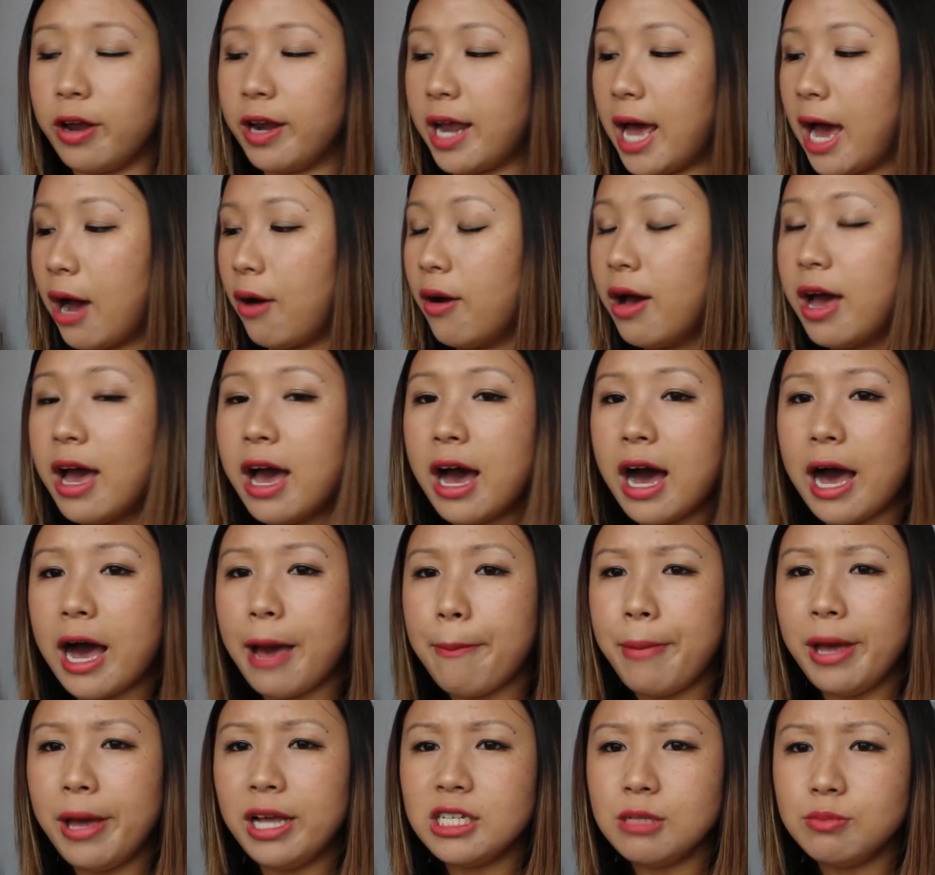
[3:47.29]
Now I
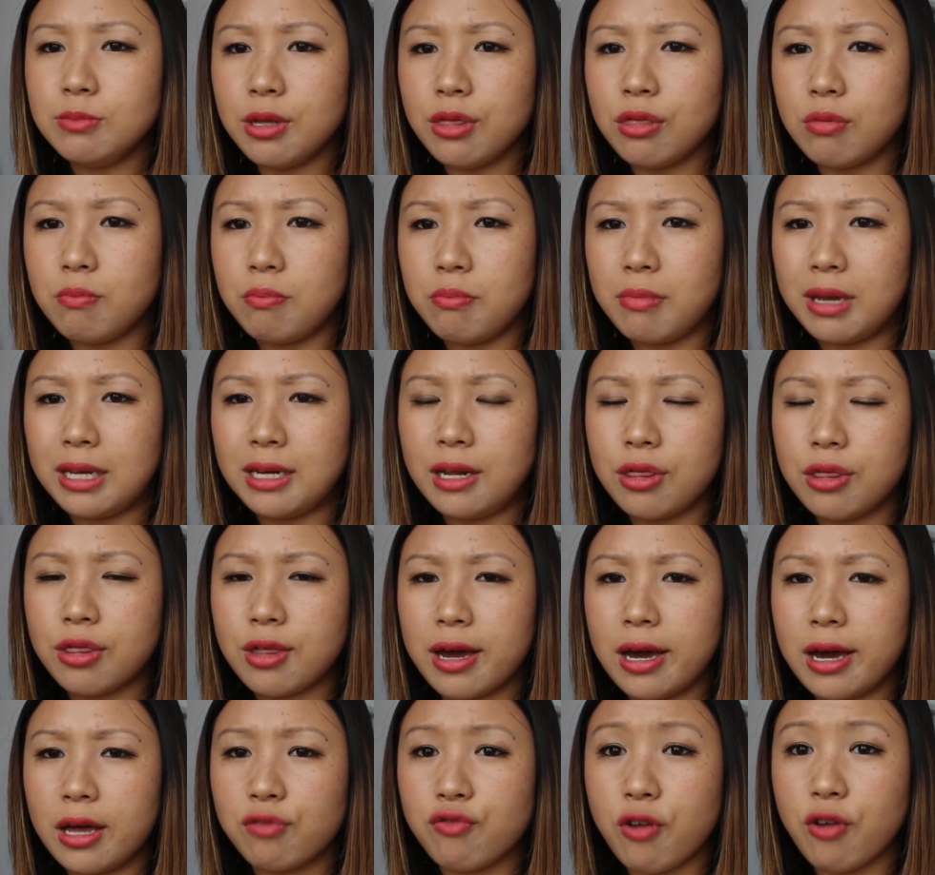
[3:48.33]
picked up this mini
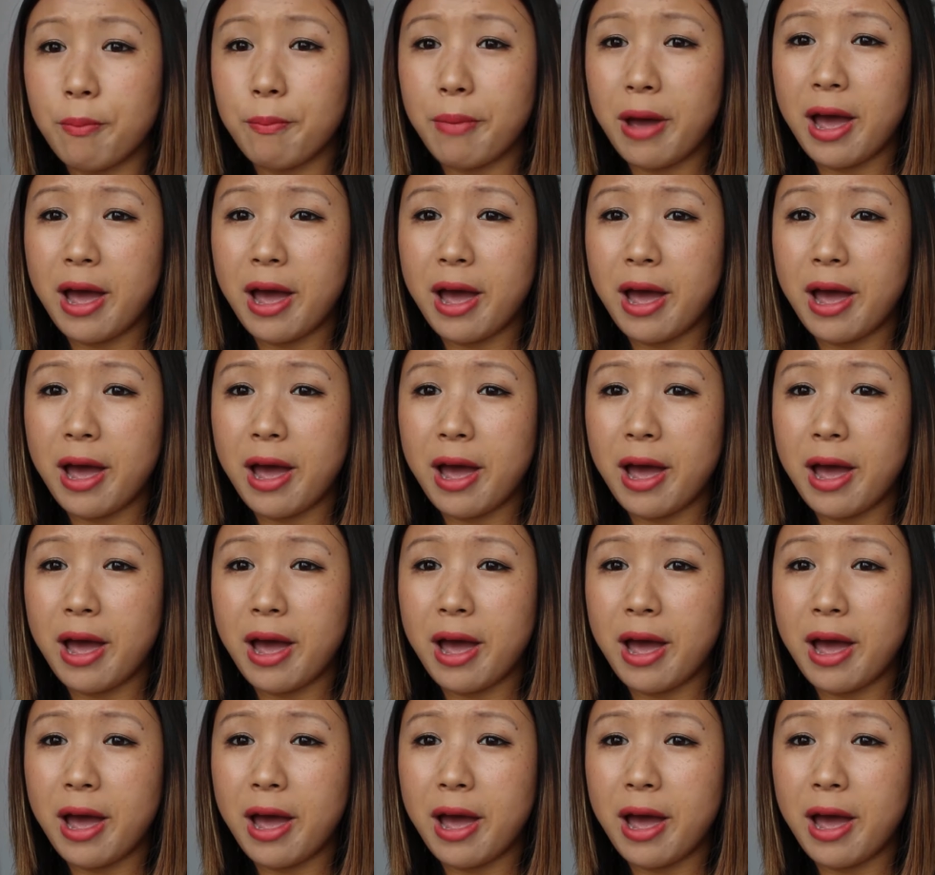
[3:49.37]
size from